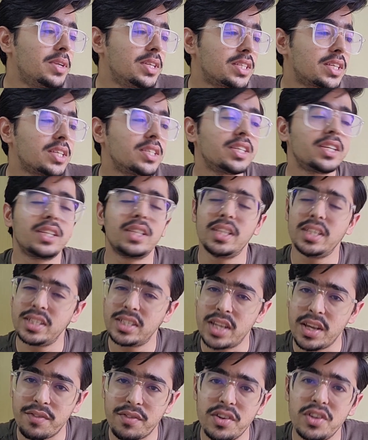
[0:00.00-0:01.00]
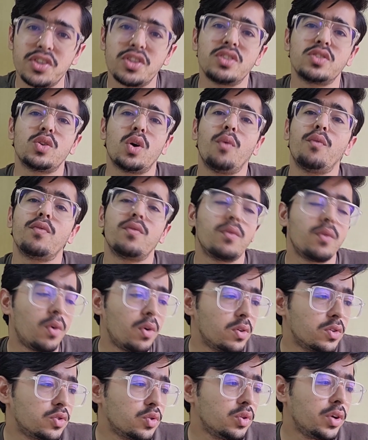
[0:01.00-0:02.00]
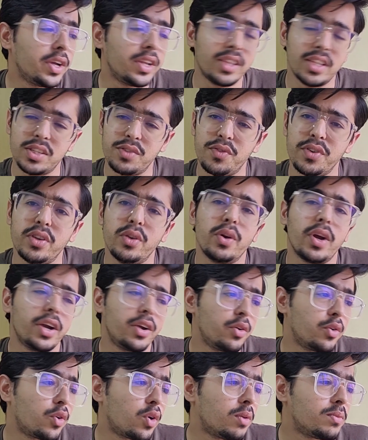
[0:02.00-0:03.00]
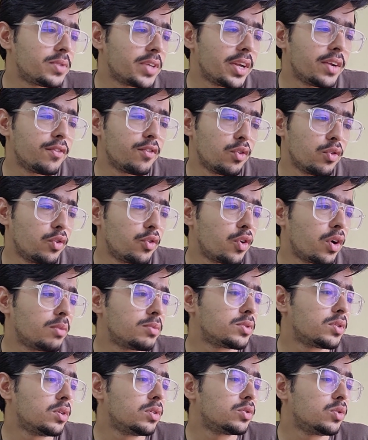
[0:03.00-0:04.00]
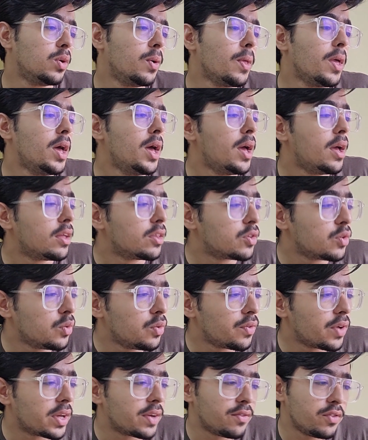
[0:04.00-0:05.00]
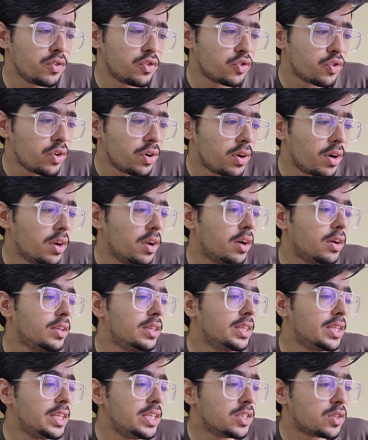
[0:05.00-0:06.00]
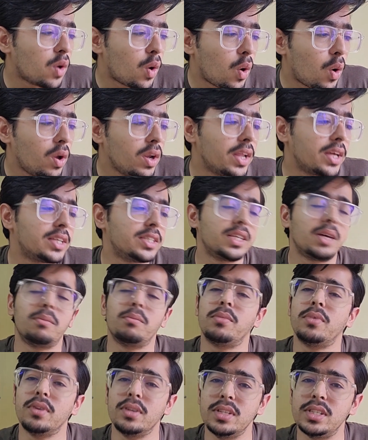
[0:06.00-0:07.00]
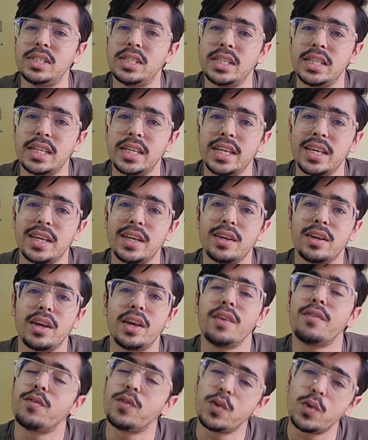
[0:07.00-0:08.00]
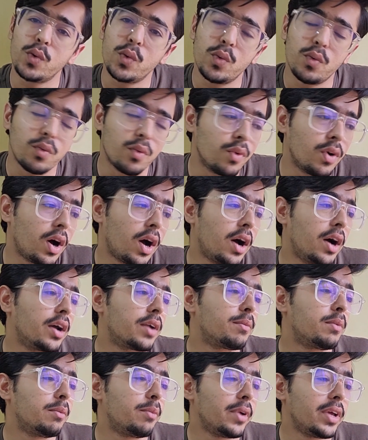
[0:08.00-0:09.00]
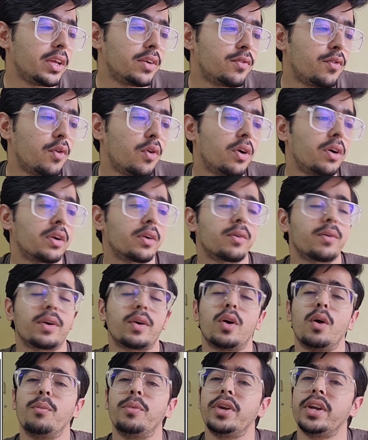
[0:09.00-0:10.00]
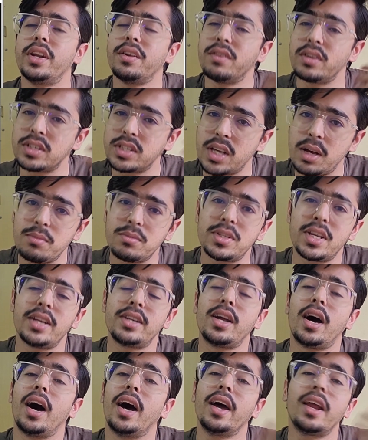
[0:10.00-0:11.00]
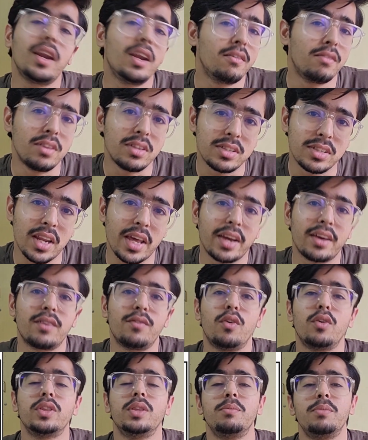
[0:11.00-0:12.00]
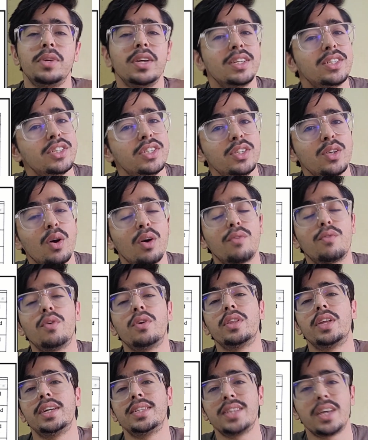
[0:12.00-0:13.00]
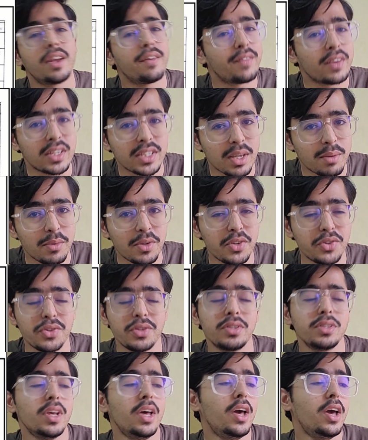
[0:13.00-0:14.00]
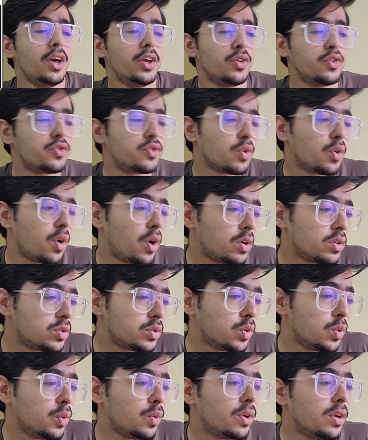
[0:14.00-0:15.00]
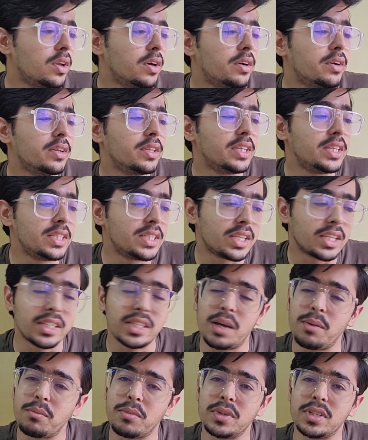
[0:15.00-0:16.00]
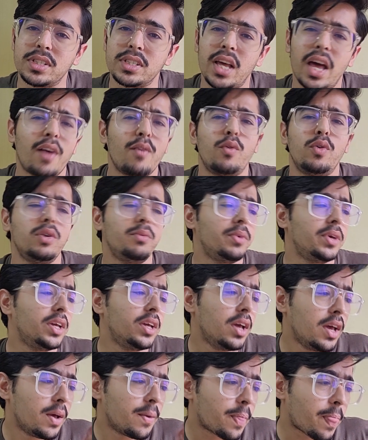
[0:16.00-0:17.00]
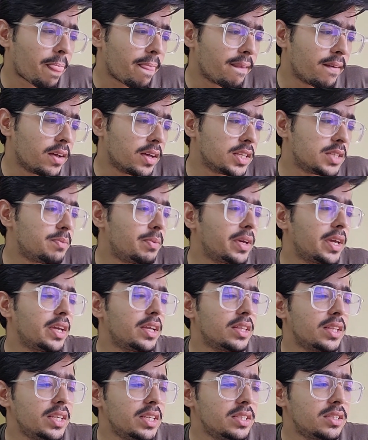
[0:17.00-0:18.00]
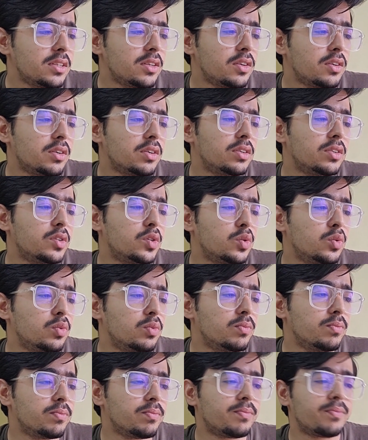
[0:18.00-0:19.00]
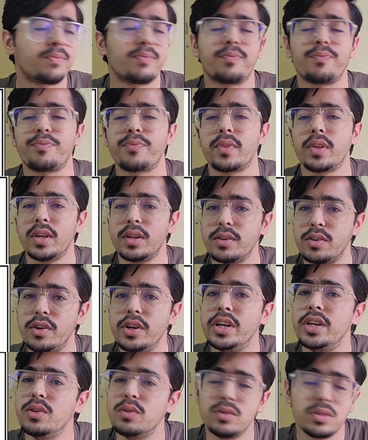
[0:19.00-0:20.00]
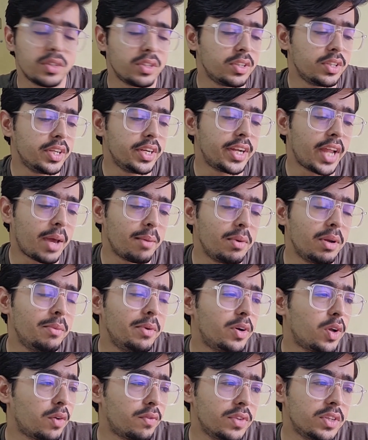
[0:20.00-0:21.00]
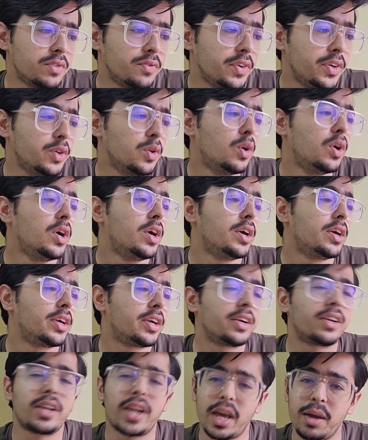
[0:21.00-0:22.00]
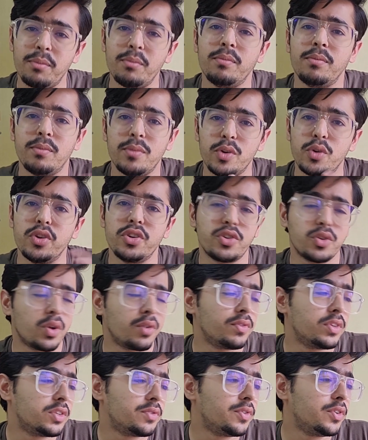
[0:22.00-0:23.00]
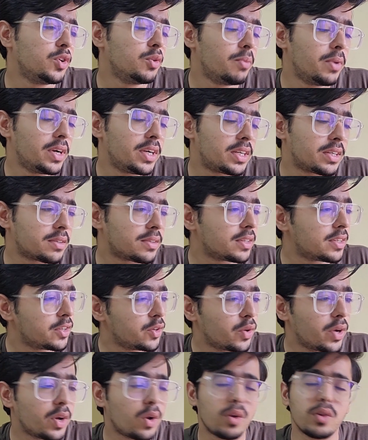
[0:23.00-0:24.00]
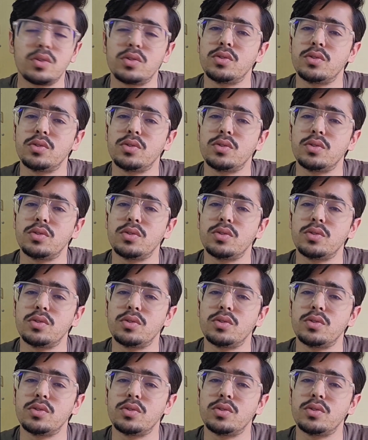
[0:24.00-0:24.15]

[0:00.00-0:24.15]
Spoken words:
be discussing these definitions of also in this video, heterotrophs and phototrophs also. So you should learn these all examples if you are preparing for competitive exams at higher levels, like for the PhD or for the SRF examination. You should also learn these examples. I won't be speaking these to reduce the time limit of this video, time duration of this video, but you can